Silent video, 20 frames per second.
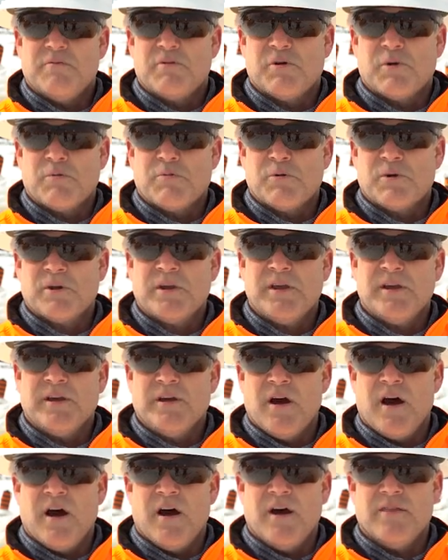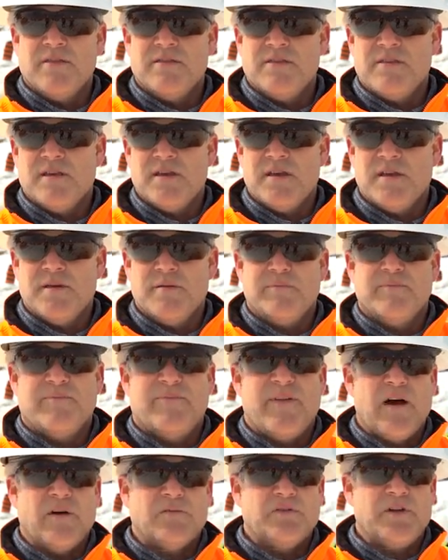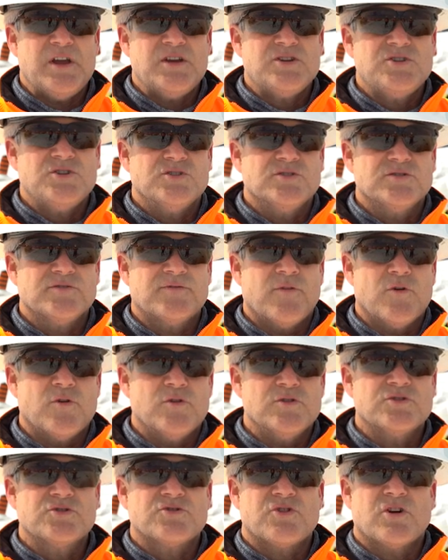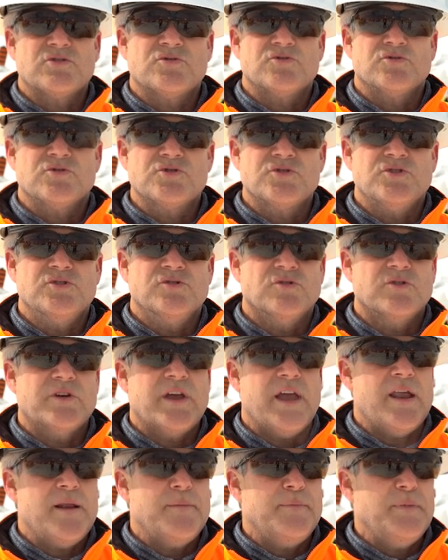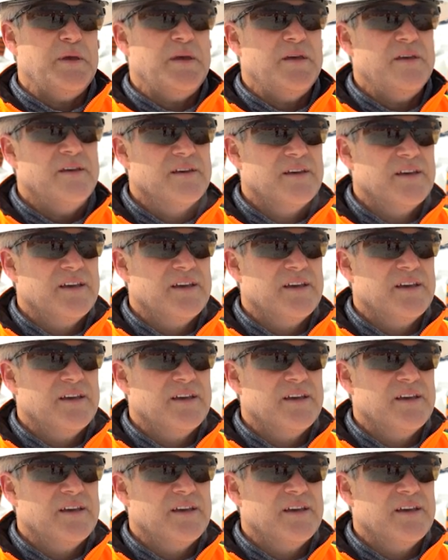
we're working on the foundations for the structural steel canopy